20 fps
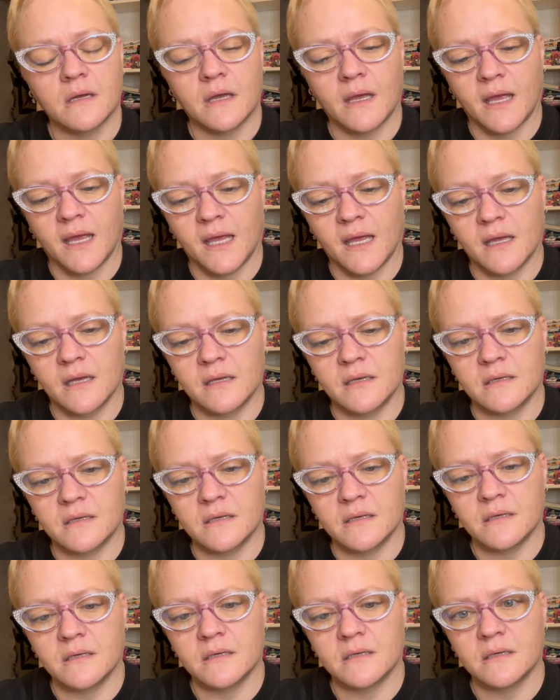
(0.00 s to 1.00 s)

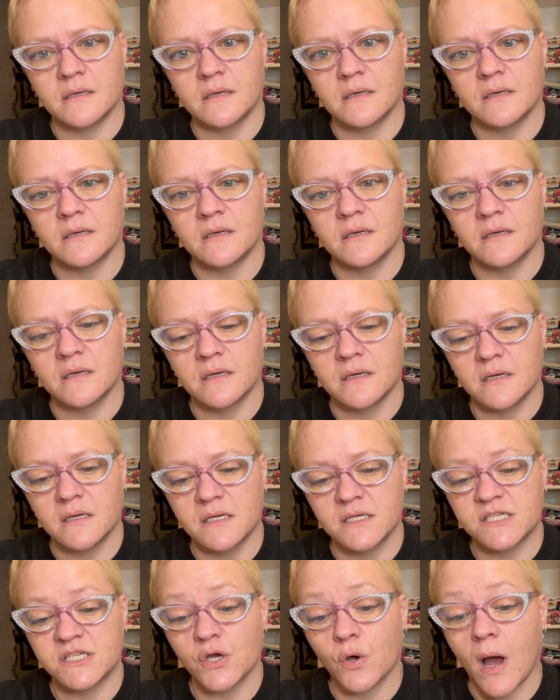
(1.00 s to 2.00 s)
And
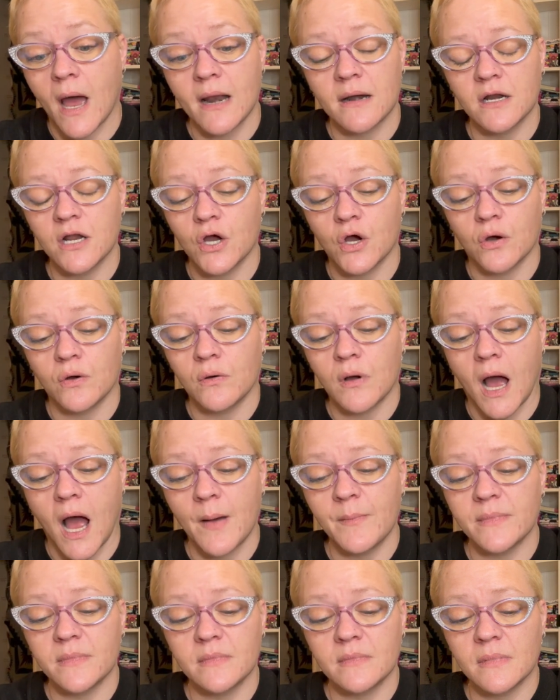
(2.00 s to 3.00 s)
so, I don't know.
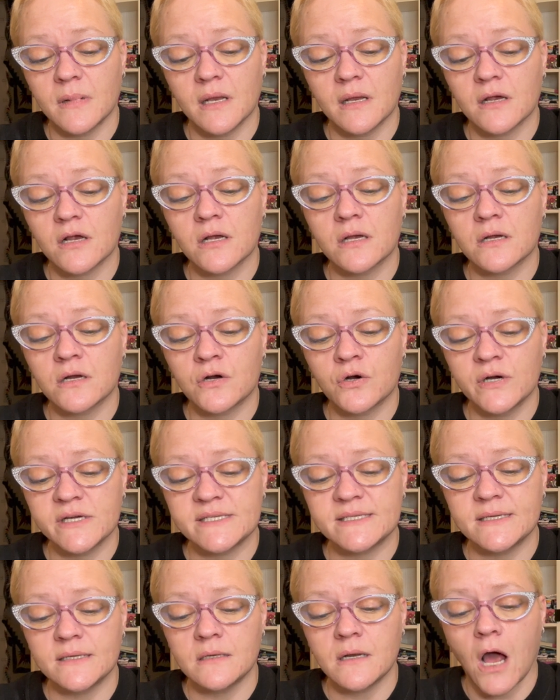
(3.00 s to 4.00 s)
I'm
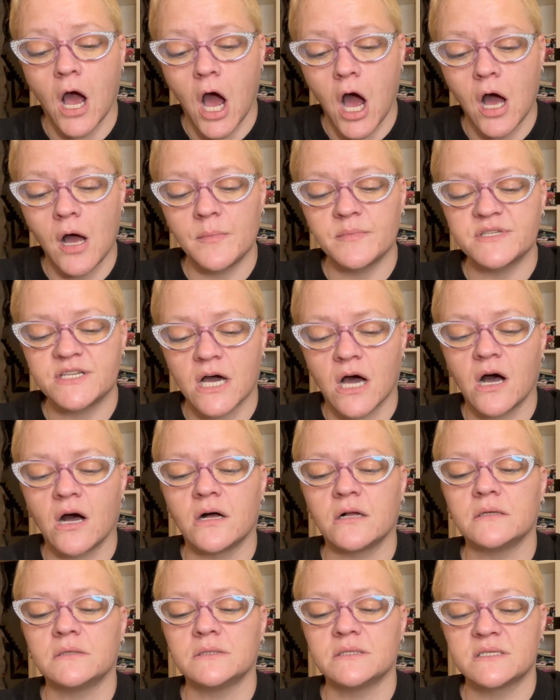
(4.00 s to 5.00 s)

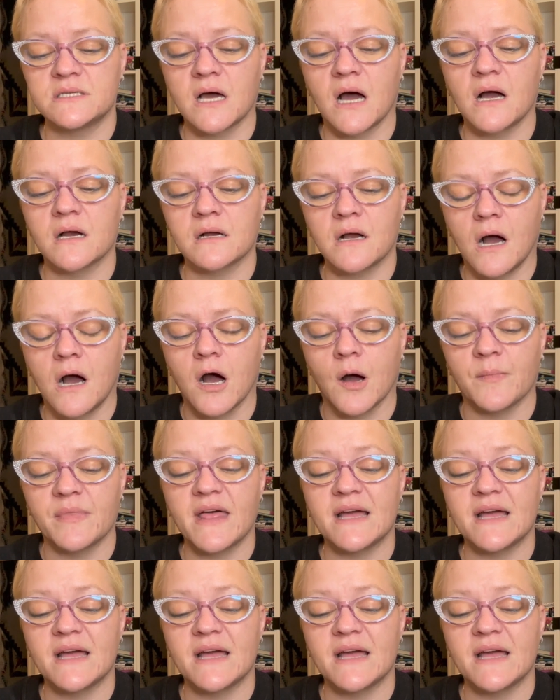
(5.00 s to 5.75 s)
kristenomdahl.com.